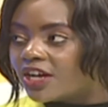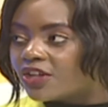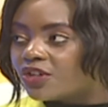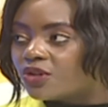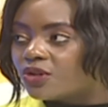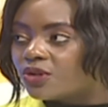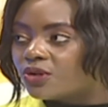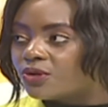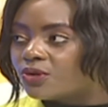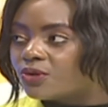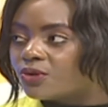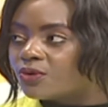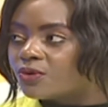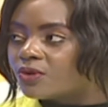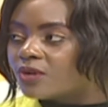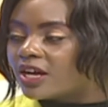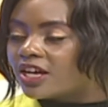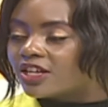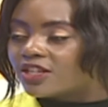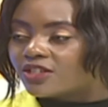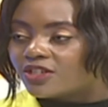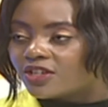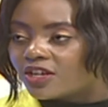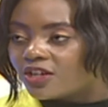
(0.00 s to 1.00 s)
you,
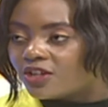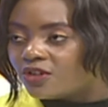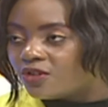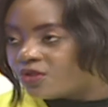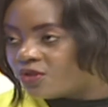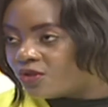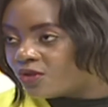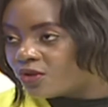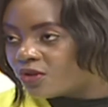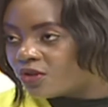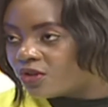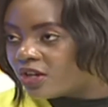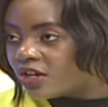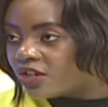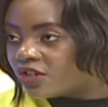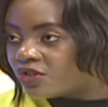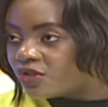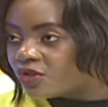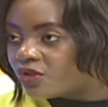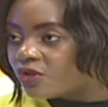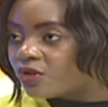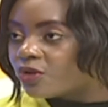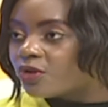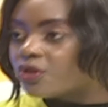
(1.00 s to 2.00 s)
as
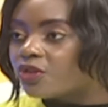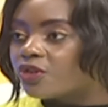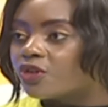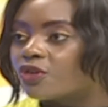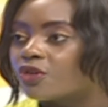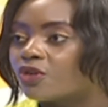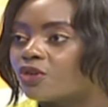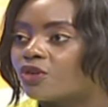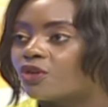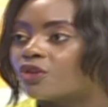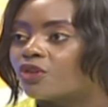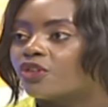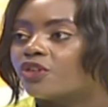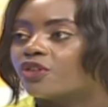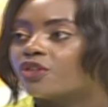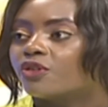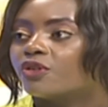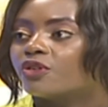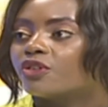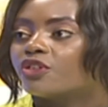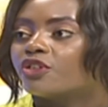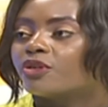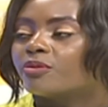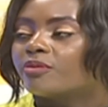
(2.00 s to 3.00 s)
you grow
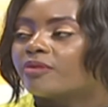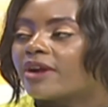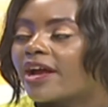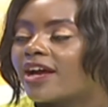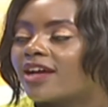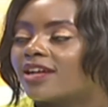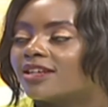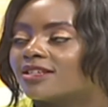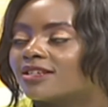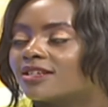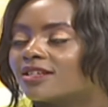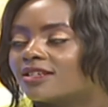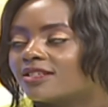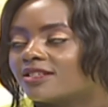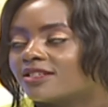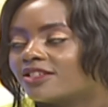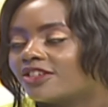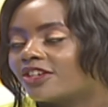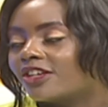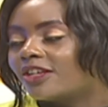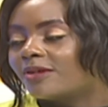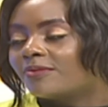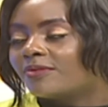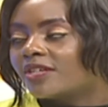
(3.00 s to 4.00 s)
your brand as
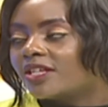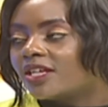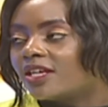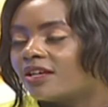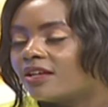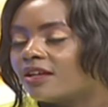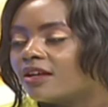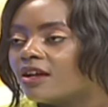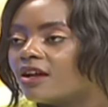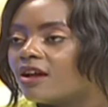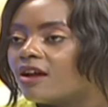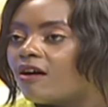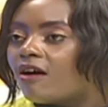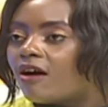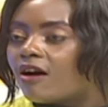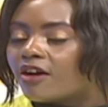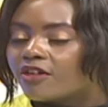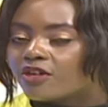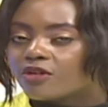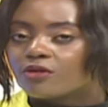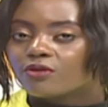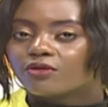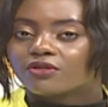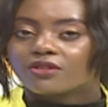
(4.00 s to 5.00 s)
Gileab Tea, are
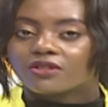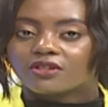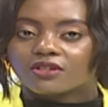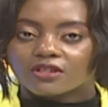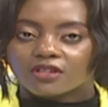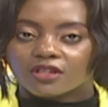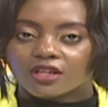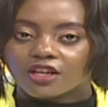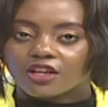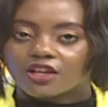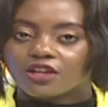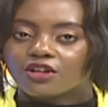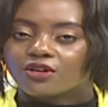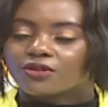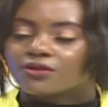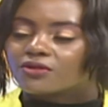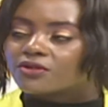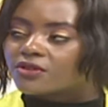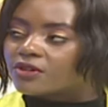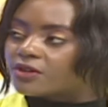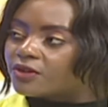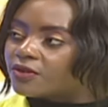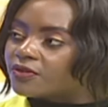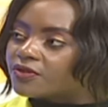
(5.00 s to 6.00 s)
you seeing
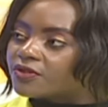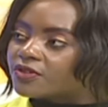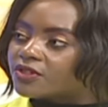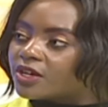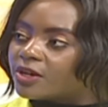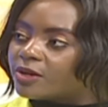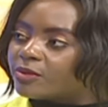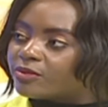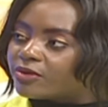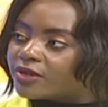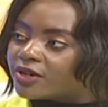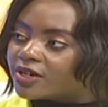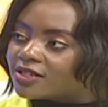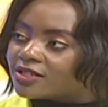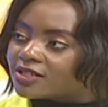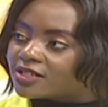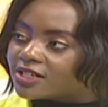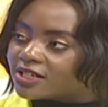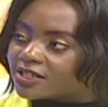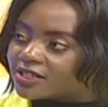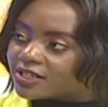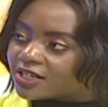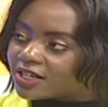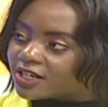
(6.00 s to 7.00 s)
yourselves
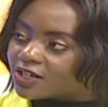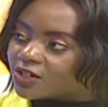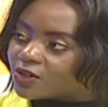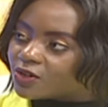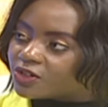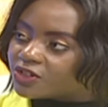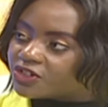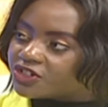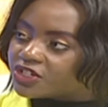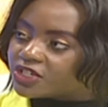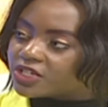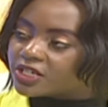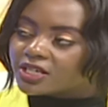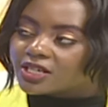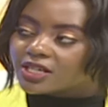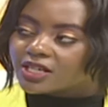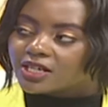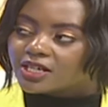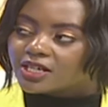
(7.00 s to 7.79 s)
embracing technology